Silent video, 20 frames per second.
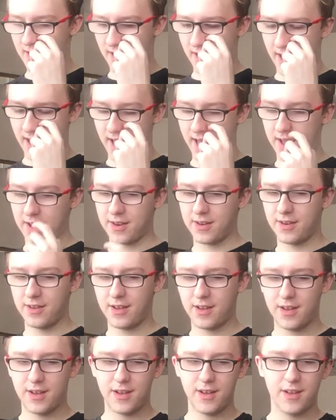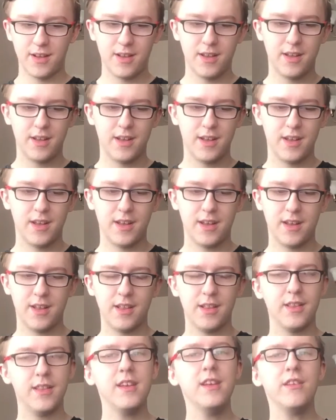And
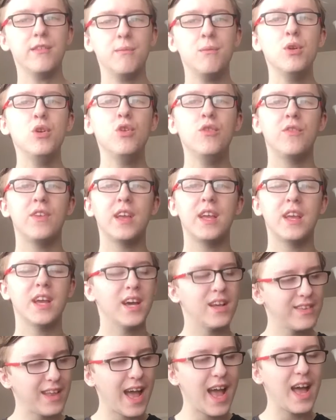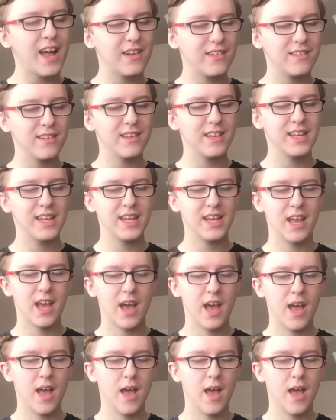this movie has actually